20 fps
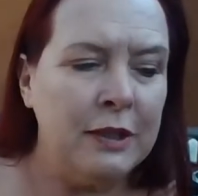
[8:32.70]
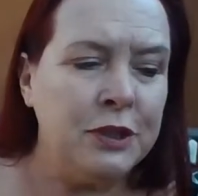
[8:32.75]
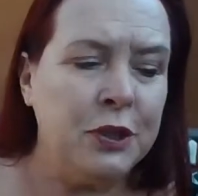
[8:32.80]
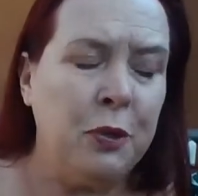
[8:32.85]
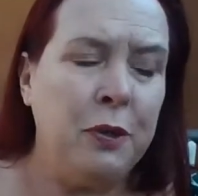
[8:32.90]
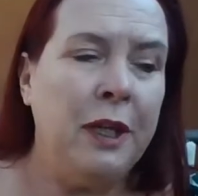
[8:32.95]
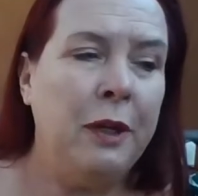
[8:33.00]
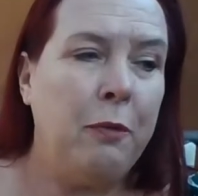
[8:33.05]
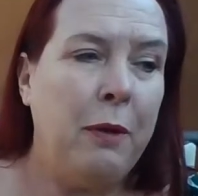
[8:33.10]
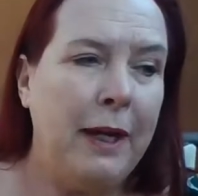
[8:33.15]

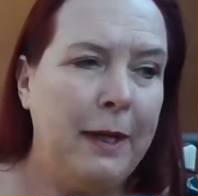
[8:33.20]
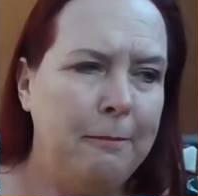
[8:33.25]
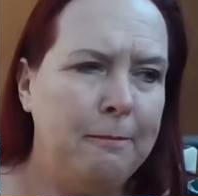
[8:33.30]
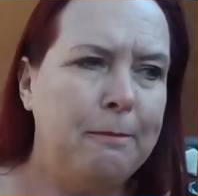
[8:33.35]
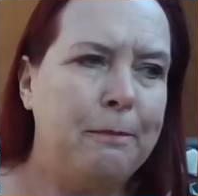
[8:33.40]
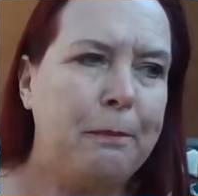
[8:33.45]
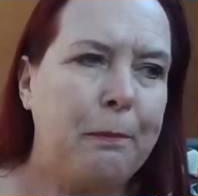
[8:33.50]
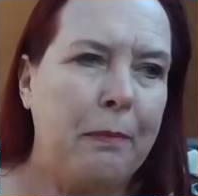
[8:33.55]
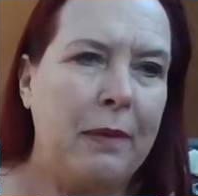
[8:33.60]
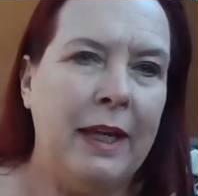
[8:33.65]
So anyway,
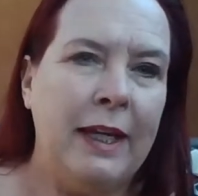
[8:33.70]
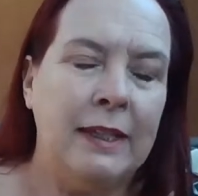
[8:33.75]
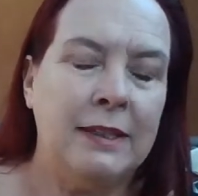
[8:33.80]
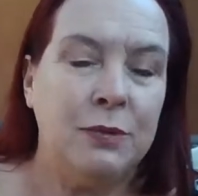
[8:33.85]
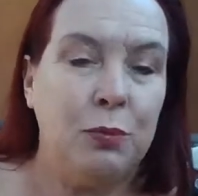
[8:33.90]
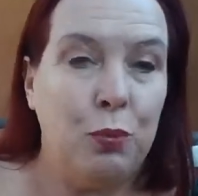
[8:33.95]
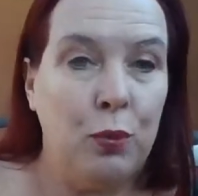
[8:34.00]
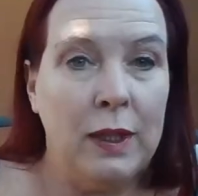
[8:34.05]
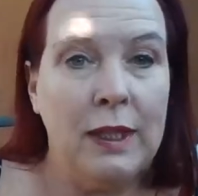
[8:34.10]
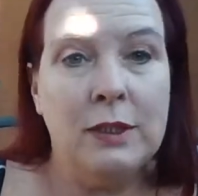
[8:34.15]

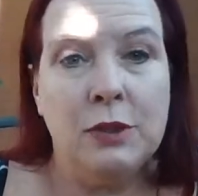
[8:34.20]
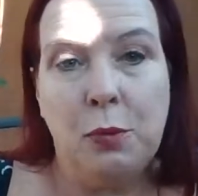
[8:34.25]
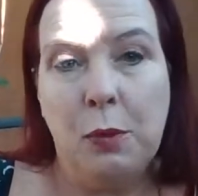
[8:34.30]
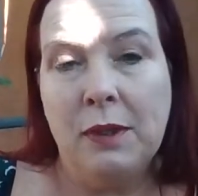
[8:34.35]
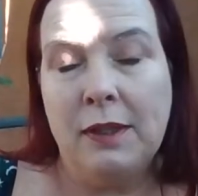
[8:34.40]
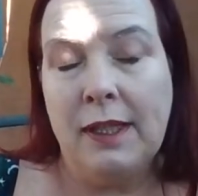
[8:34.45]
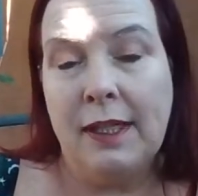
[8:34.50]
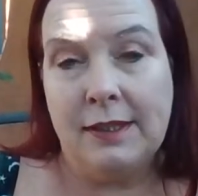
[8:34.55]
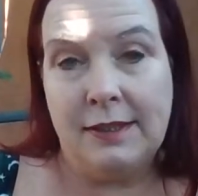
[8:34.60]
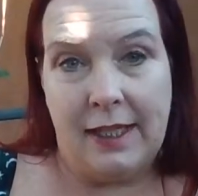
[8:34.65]
it's it's
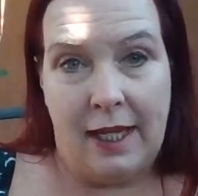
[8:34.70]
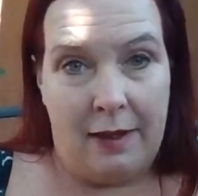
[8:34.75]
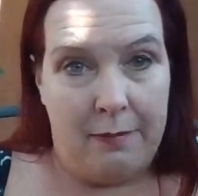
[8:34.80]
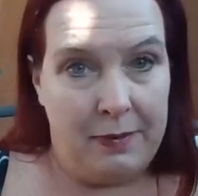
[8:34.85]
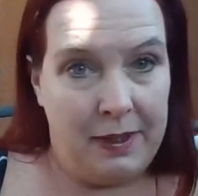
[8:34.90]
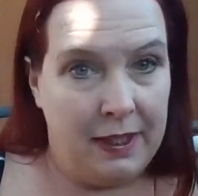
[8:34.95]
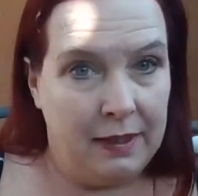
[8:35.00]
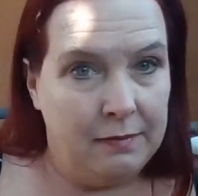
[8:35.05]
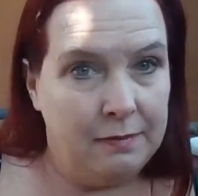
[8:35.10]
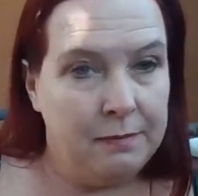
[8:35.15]
worth
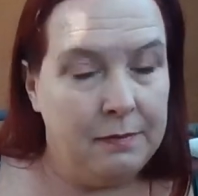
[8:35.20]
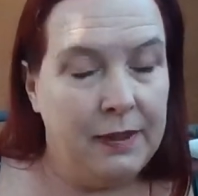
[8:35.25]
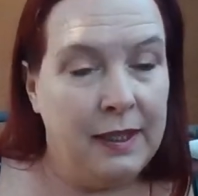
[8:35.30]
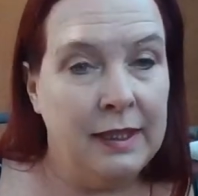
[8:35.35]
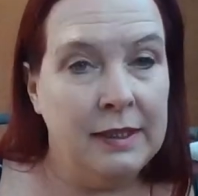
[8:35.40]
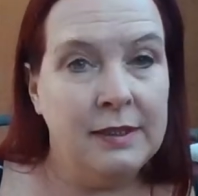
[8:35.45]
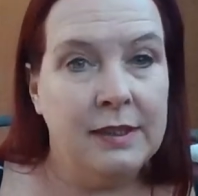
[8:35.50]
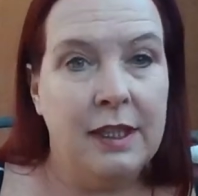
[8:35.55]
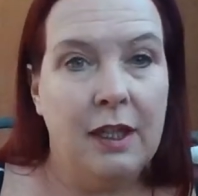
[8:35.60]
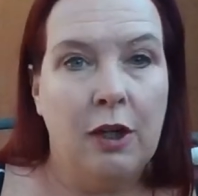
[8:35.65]
examining.
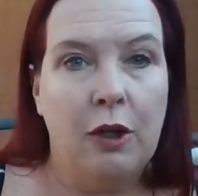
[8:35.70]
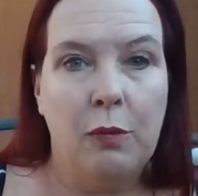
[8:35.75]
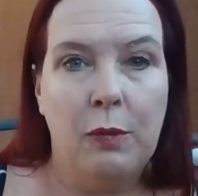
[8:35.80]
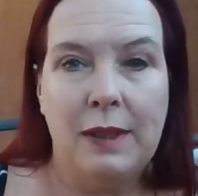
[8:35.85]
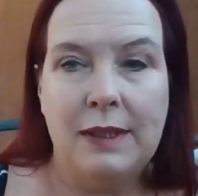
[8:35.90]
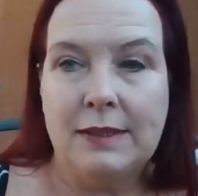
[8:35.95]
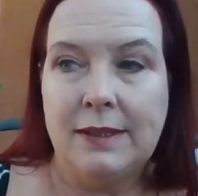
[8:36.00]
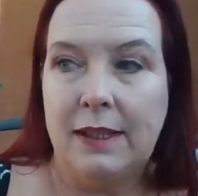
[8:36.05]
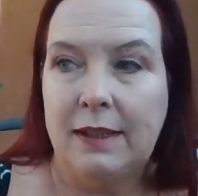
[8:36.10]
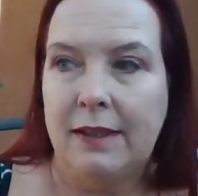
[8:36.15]
Is there a
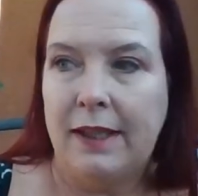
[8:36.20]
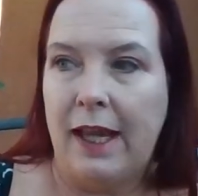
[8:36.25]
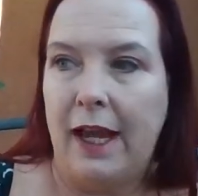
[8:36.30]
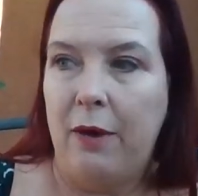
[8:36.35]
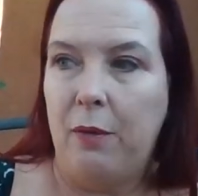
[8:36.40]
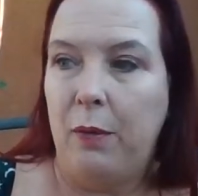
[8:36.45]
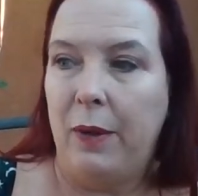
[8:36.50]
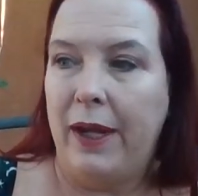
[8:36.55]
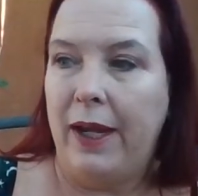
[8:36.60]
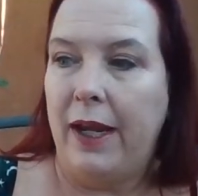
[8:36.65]
reason
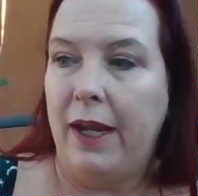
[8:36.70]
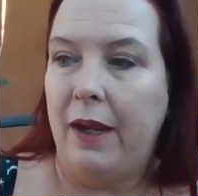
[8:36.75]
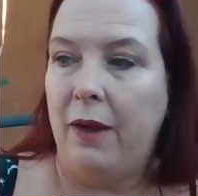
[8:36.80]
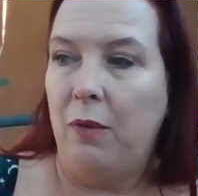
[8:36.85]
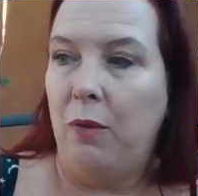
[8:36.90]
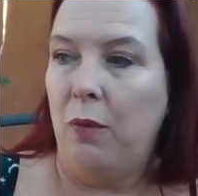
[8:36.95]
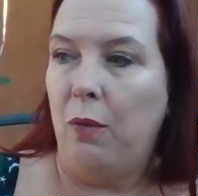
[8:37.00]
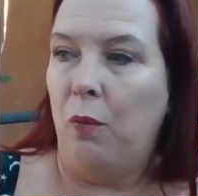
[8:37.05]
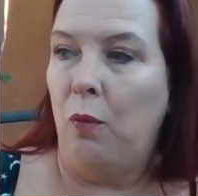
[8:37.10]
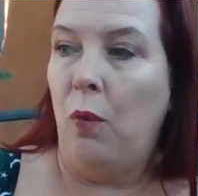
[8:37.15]
that we
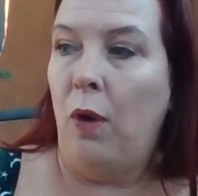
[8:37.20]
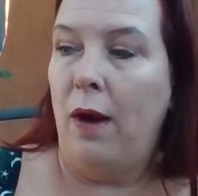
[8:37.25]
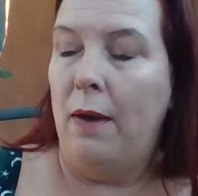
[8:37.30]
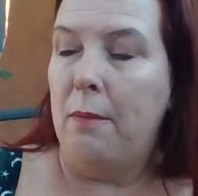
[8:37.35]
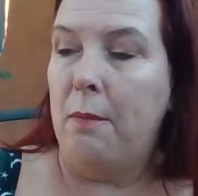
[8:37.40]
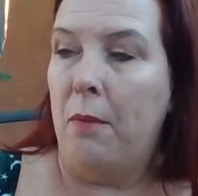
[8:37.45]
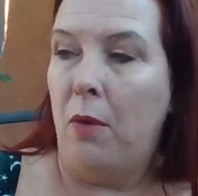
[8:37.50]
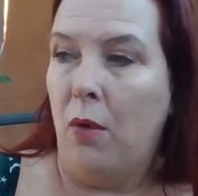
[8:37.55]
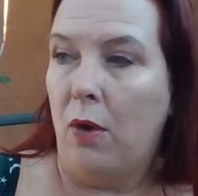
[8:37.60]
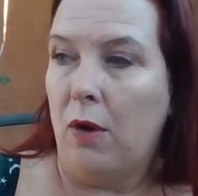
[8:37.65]

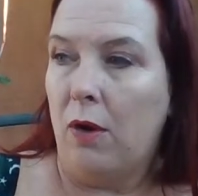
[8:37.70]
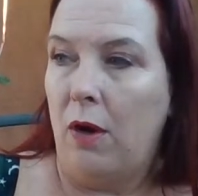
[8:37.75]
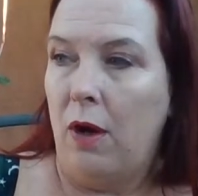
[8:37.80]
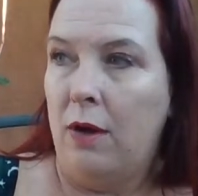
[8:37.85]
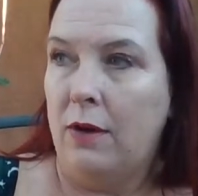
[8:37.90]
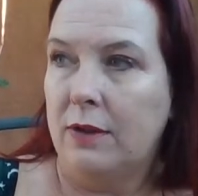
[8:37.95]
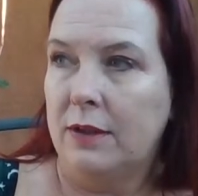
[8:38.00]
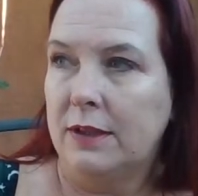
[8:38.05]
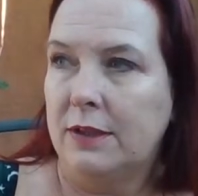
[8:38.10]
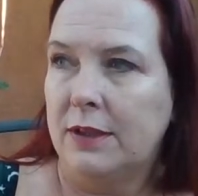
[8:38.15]
want more
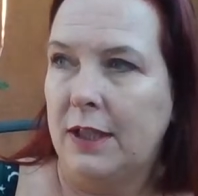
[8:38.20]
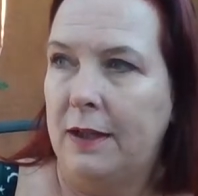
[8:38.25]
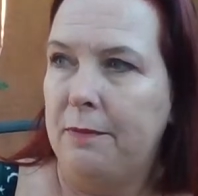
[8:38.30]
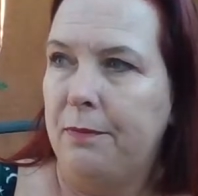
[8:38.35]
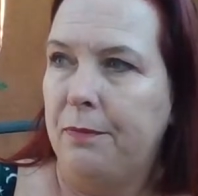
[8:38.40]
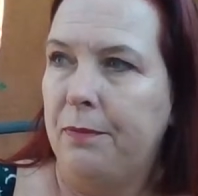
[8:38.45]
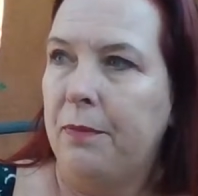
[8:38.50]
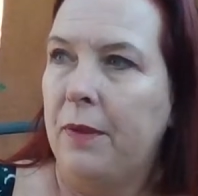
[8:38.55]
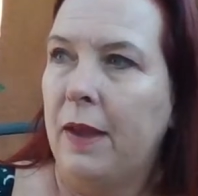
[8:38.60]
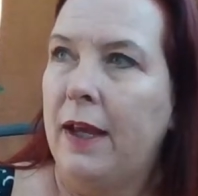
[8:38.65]
all the time?